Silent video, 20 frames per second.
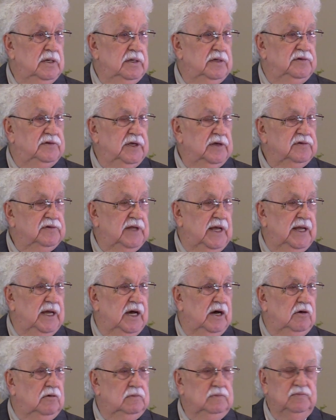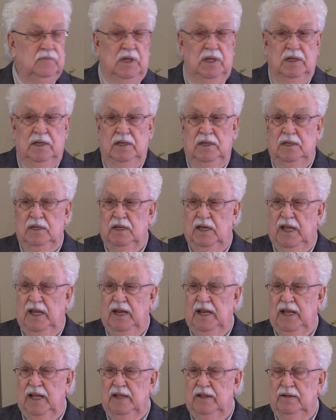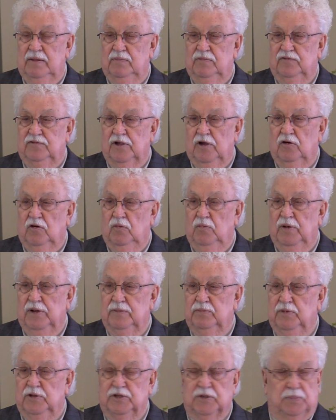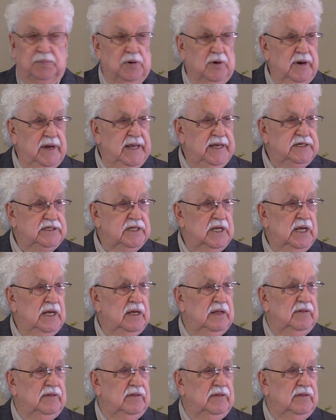You still stay home. And, and so, but, but the priest,